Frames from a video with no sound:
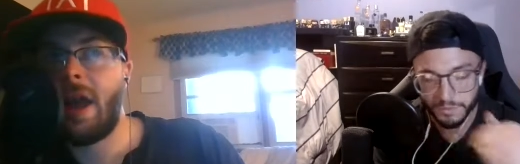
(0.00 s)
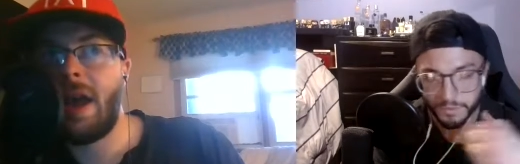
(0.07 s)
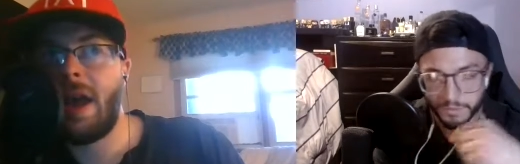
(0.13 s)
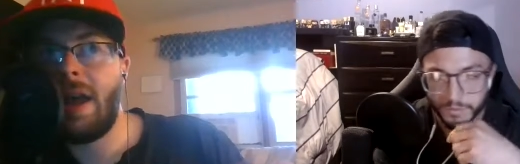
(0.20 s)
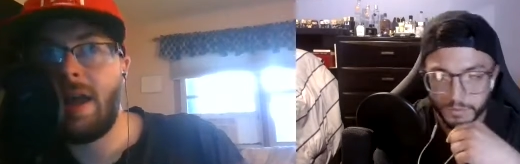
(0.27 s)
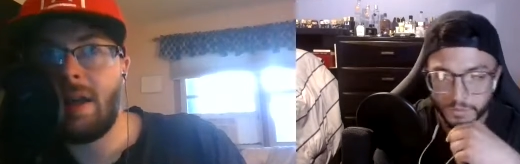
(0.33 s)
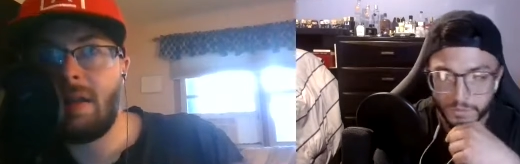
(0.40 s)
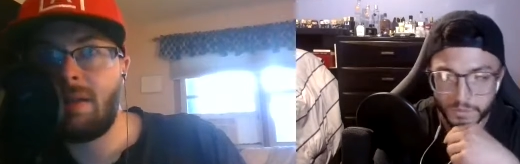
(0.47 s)

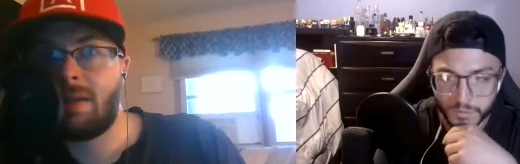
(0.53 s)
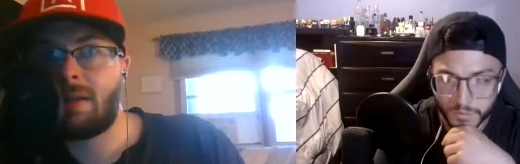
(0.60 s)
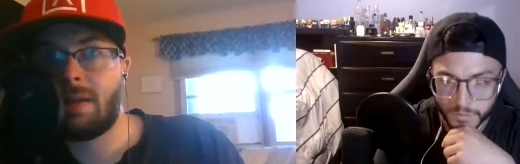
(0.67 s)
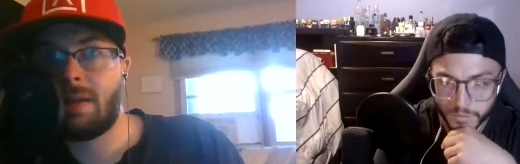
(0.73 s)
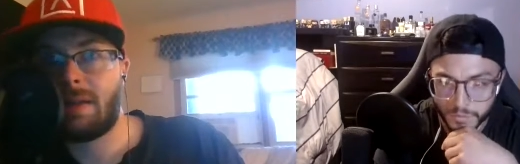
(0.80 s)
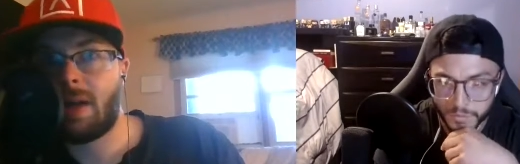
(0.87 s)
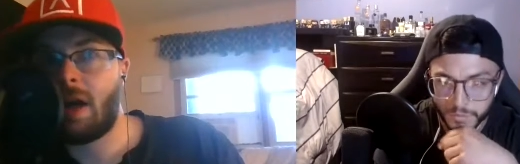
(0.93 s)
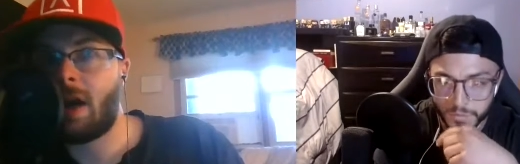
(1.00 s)
Speaker 1: end
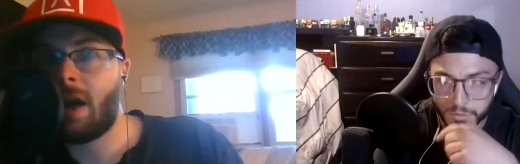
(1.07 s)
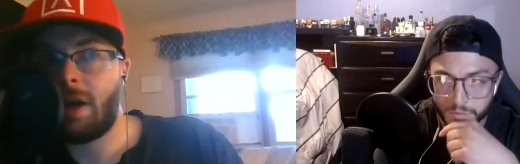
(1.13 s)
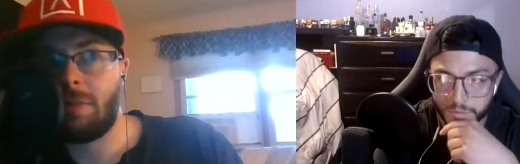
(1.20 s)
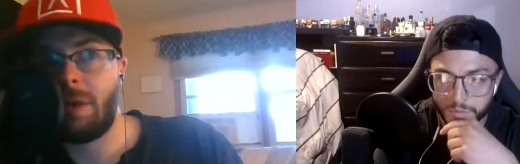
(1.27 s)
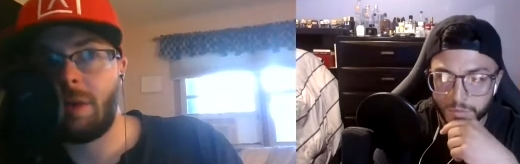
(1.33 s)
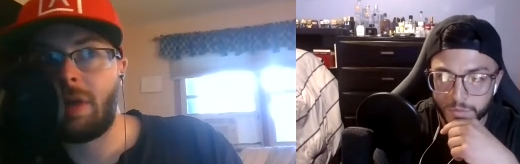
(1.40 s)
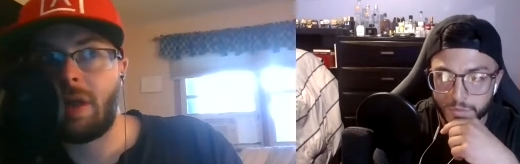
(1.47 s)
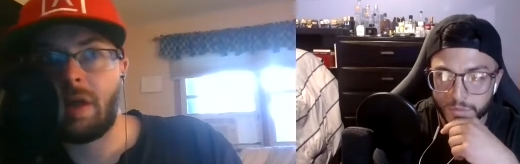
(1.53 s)
time
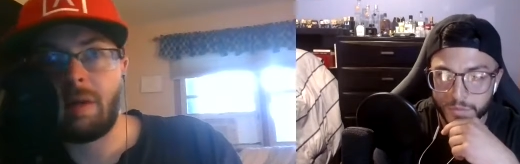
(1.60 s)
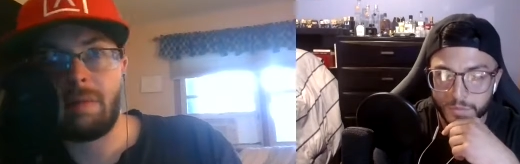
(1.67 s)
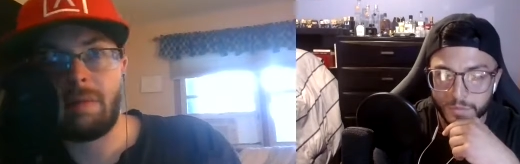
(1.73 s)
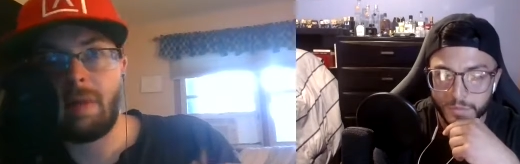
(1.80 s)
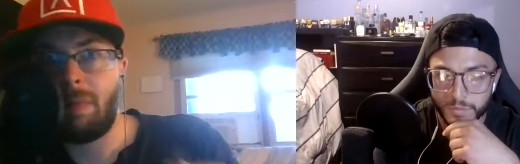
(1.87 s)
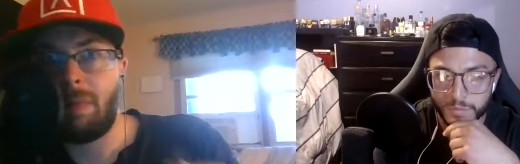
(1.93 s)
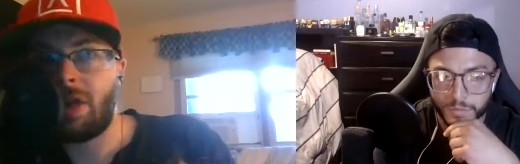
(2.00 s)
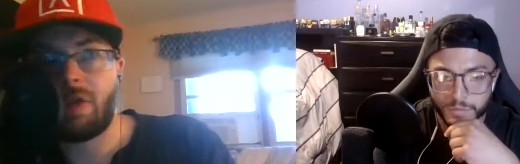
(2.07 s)
limit of
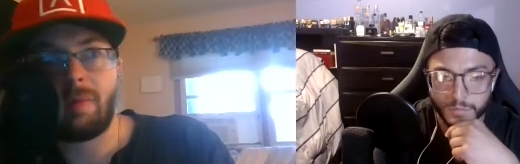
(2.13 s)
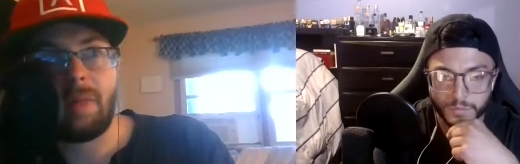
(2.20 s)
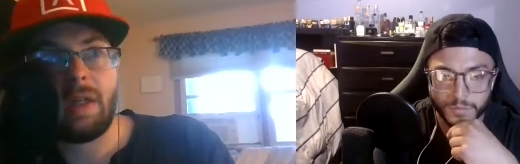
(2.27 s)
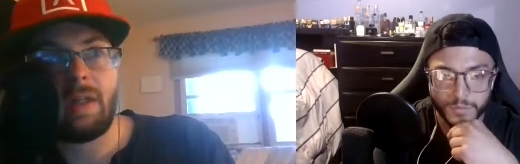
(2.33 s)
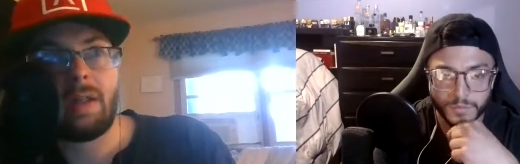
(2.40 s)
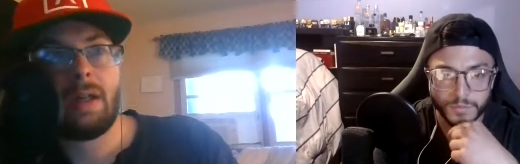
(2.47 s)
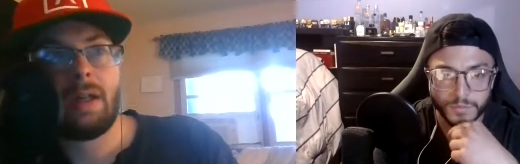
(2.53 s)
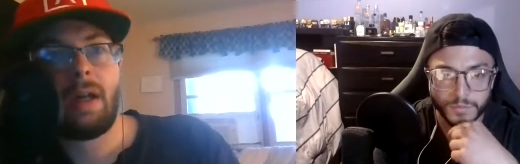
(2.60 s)
measurement,
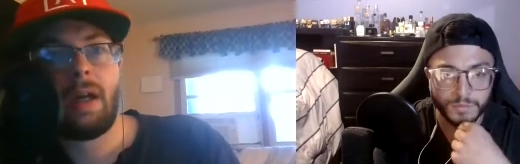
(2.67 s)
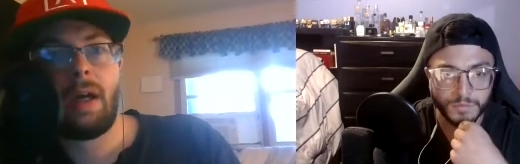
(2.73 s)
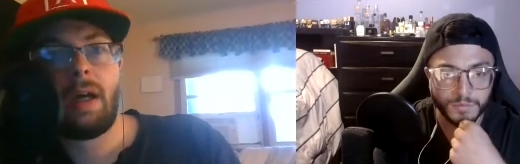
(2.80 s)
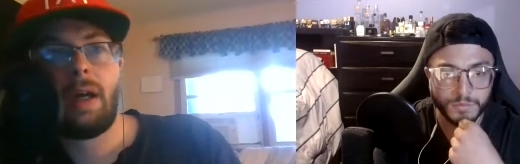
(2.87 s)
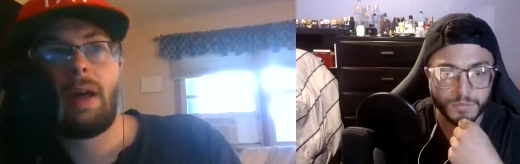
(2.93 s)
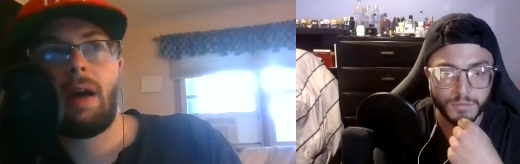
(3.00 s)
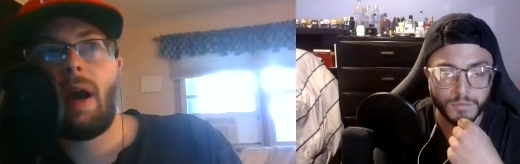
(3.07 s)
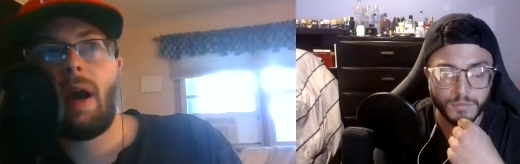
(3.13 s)

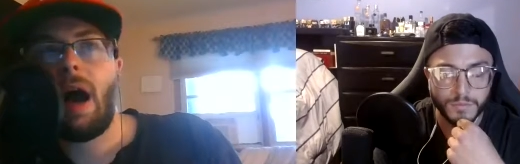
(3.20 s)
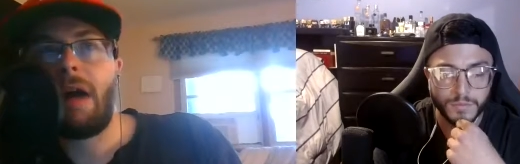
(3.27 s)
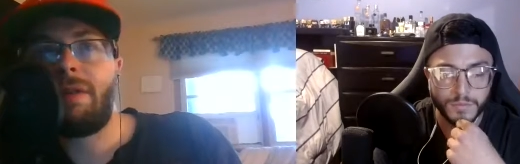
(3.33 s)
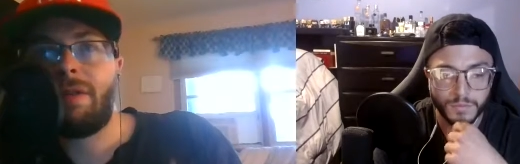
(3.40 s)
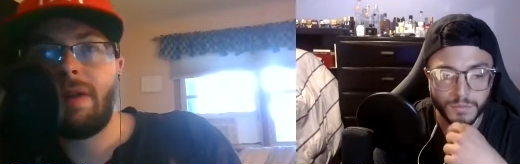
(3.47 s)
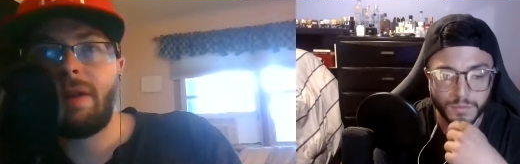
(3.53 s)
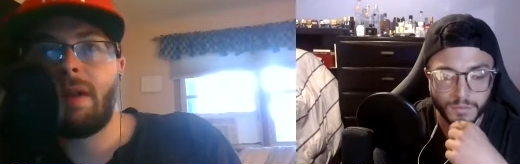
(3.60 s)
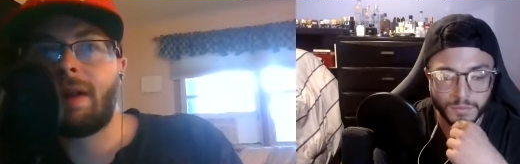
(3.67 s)
I
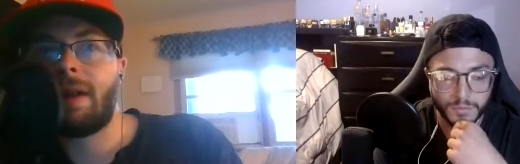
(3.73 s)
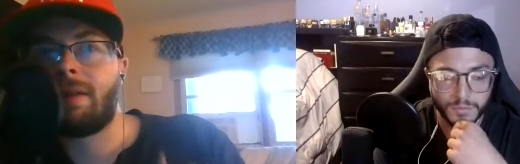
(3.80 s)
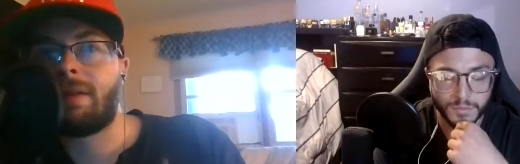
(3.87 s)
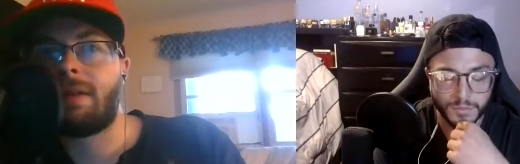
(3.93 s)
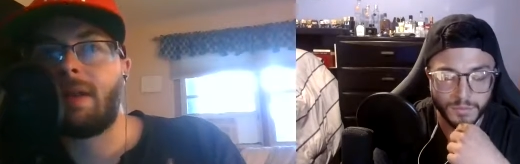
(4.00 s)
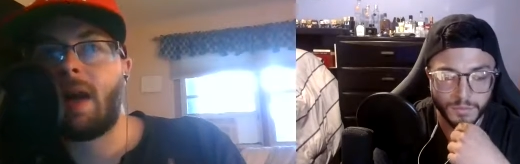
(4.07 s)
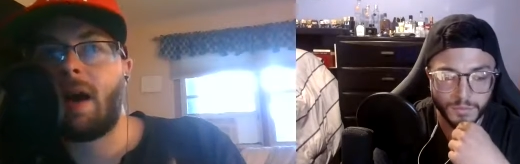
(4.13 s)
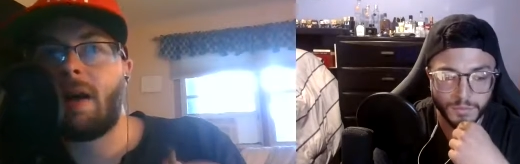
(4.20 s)
feel like is
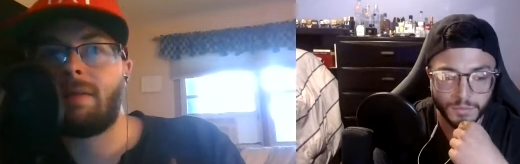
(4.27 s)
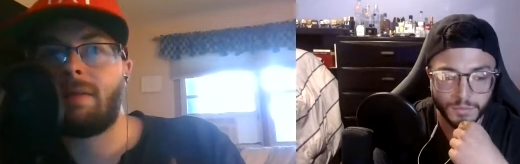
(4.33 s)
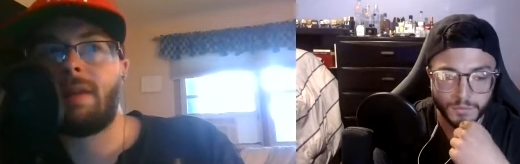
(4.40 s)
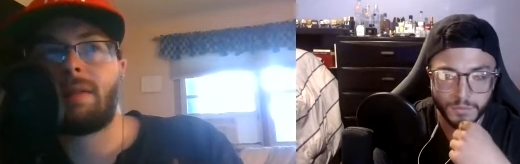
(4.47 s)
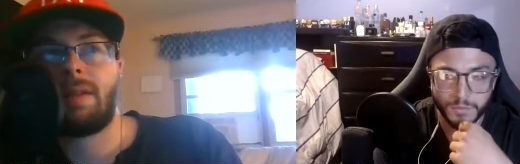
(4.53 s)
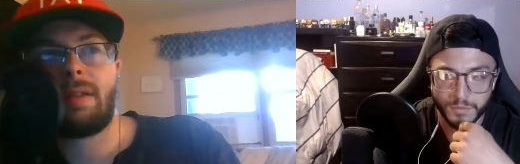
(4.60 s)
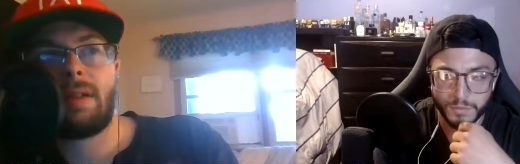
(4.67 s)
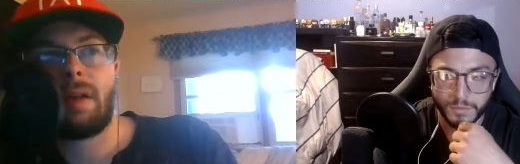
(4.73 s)
not
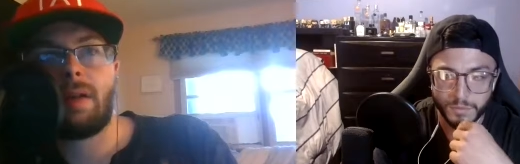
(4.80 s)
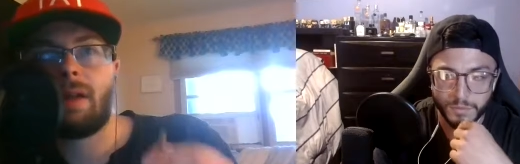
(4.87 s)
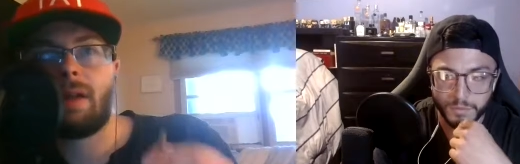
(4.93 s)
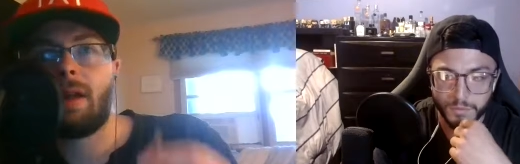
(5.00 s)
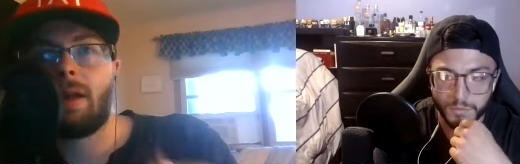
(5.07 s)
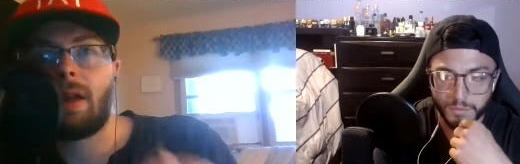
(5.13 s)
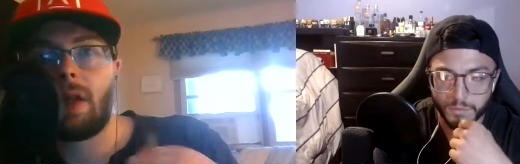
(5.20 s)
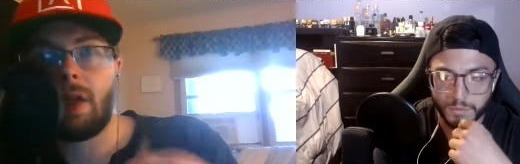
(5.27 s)
necessarily
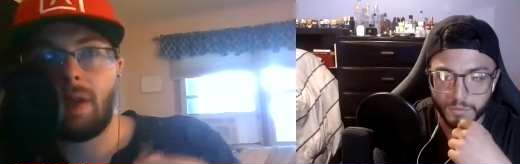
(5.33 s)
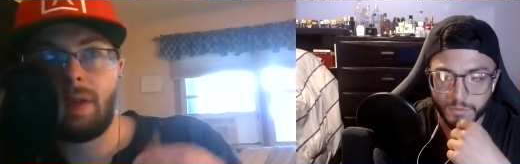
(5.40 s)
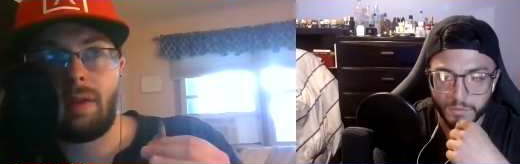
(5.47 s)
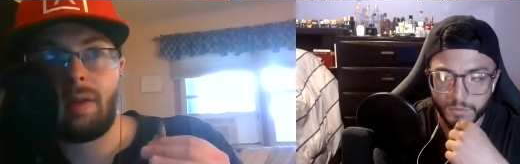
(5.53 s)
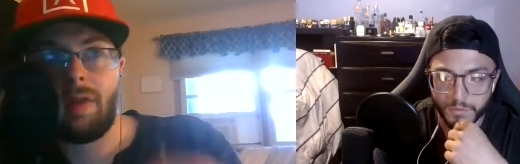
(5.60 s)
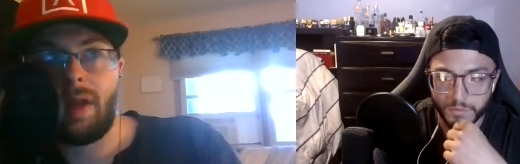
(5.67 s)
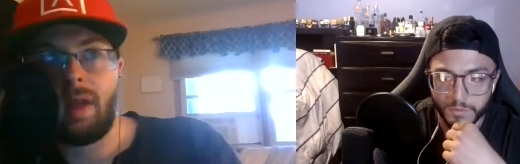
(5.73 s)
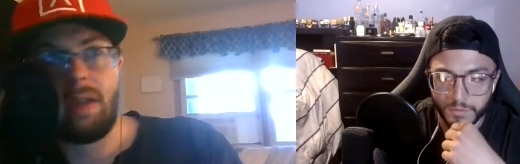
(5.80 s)
a good
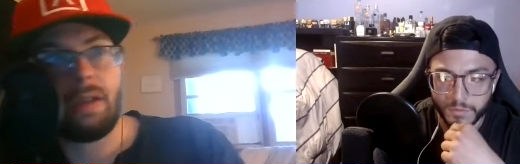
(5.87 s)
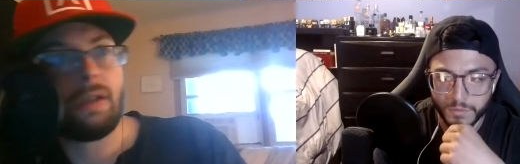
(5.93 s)
thing.